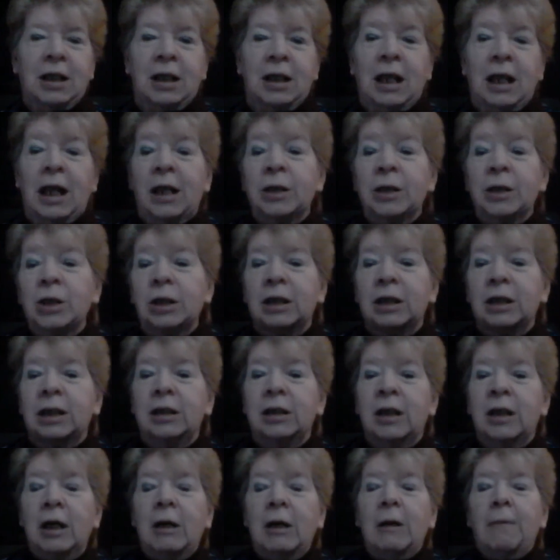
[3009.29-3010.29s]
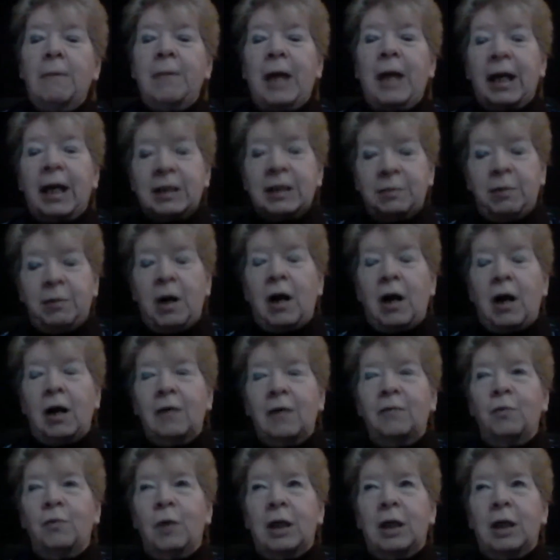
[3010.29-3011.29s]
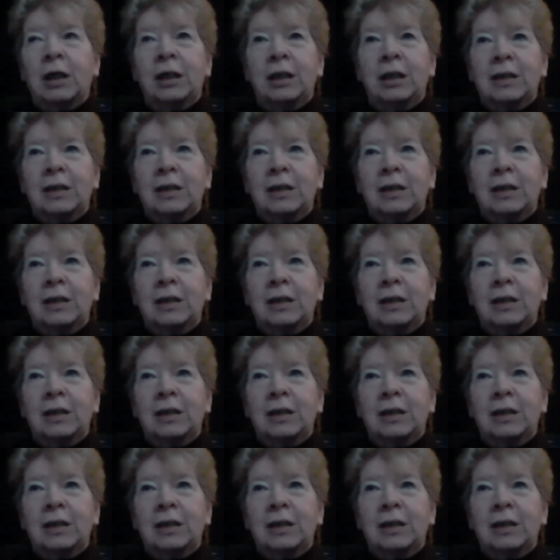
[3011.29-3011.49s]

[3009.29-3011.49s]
And actually, that's part of what